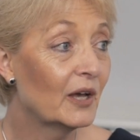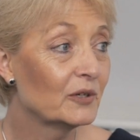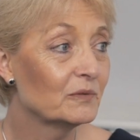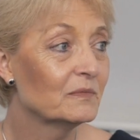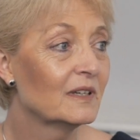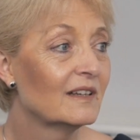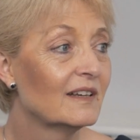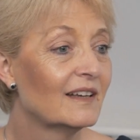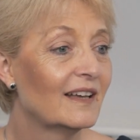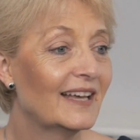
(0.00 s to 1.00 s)
home
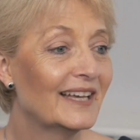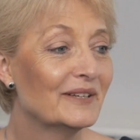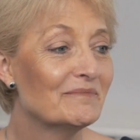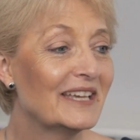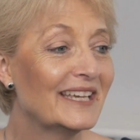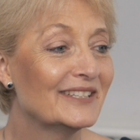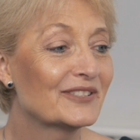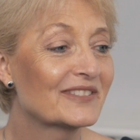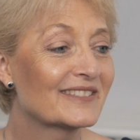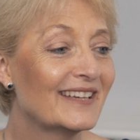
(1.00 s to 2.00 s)

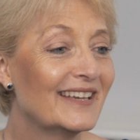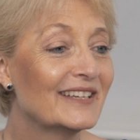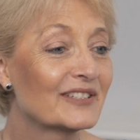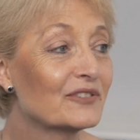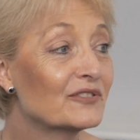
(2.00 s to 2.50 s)
is a